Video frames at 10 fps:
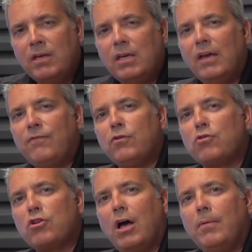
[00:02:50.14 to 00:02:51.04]
If your
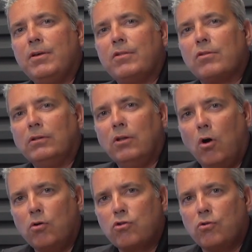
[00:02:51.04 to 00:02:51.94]
job is
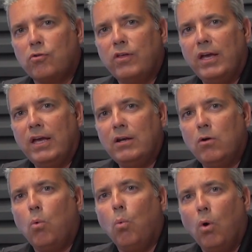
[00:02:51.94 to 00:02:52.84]
larger
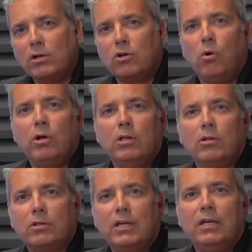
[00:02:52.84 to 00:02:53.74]
than one
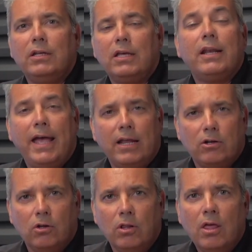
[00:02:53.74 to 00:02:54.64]
coil can, can
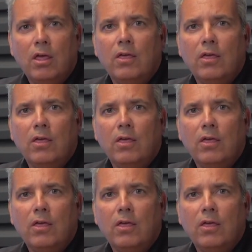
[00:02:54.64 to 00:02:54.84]
handle,